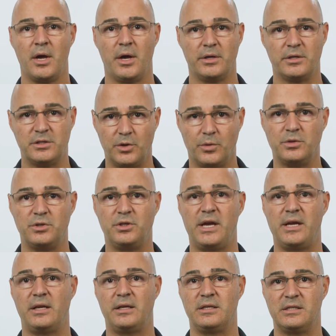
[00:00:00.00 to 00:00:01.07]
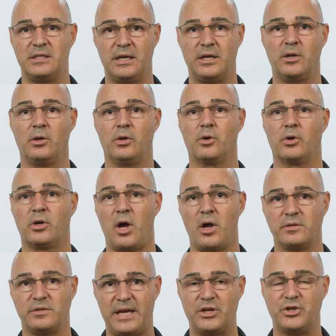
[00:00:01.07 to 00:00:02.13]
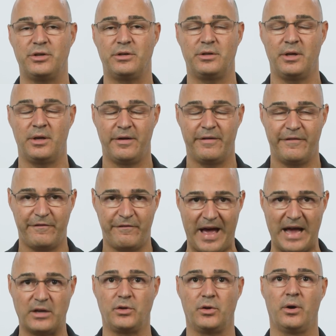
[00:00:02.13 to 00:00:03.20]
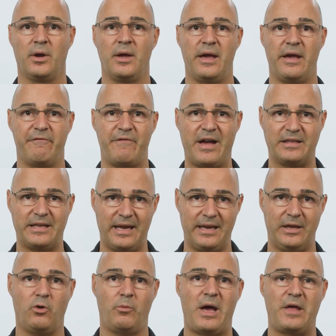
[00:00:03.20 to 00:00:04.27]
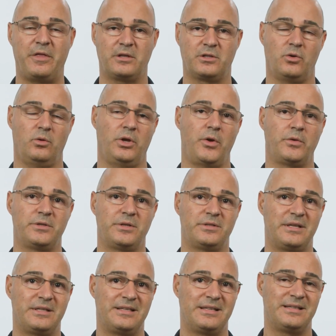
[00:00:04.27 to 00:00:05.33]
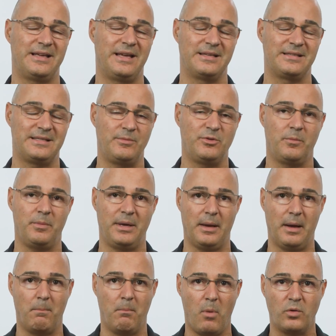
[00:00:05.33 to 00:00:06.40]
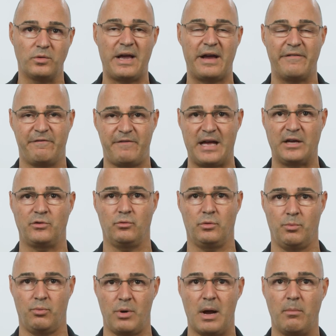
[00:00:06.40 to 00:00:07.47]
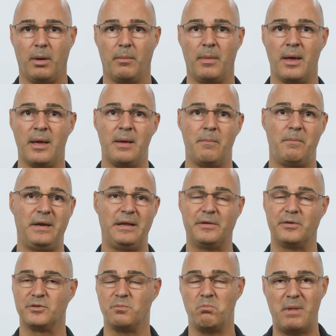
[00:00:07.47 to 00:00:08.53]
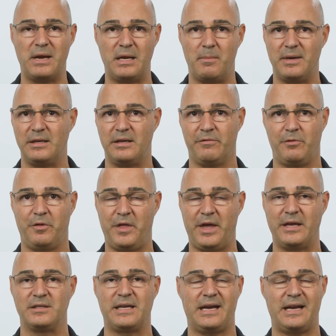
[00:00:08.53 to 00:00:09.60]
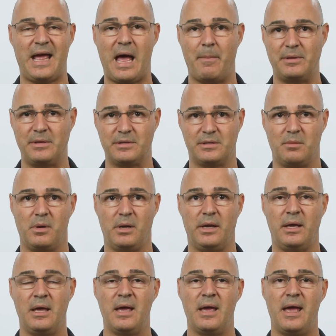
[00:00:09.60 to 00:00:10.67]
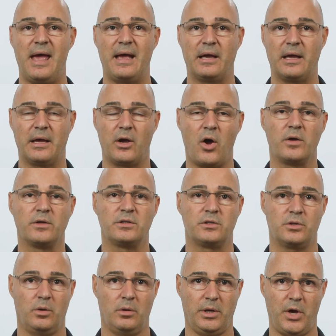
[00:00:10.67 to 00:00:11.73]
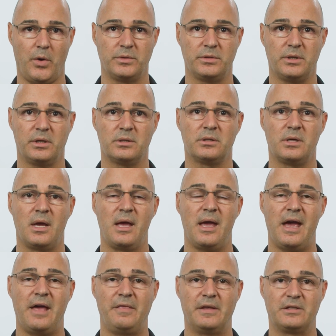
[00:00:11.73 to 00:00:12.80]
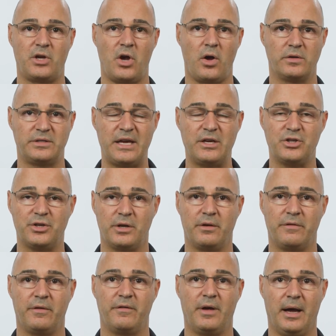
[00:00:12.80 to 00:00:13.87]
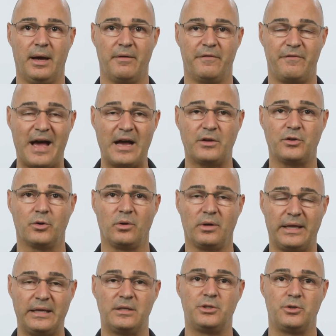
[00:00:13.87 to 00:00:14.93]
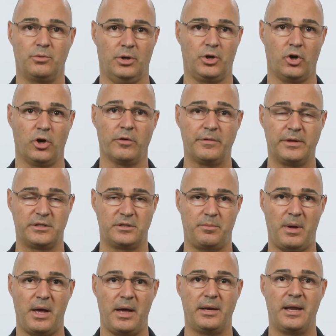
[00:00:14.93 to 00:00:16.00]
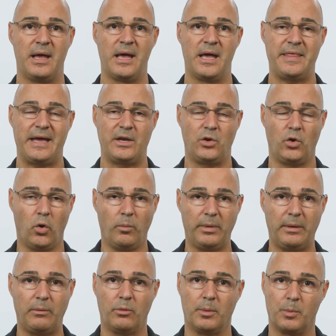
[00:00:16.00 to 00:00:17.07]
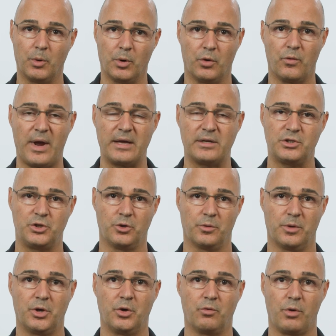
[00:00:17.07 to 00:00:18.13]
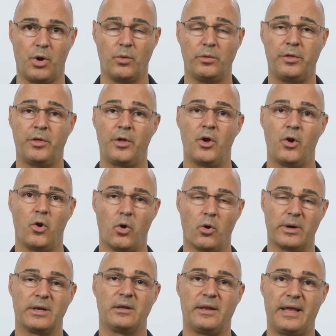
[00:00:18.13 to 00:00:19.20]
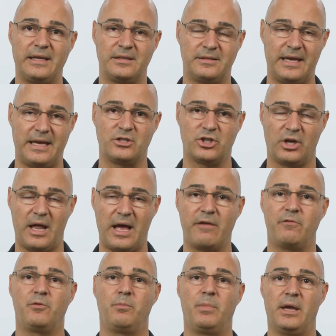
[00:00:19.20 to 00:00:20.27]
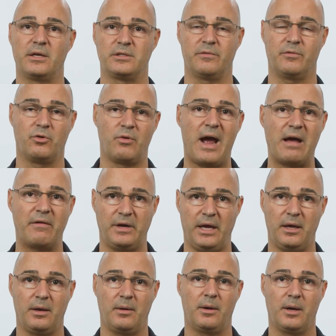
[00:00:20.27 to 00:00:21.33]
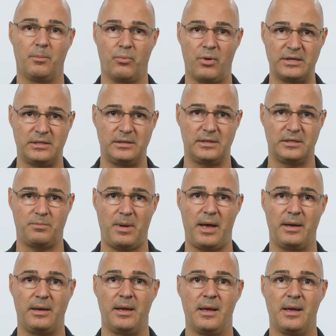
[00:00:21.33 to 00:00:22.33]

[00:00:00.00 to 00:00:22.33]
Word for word: associated singular causation factor. In fact, idiopathic scoliosis is, is, is seemed to be a multifactorial problem, meaning there's many, many different things that can happen to somebody and can cause scoliosis. And this causation uh, factor leads to a curve in the spine that normally will progress during growth or in late stage life because of gravity compressing the spine.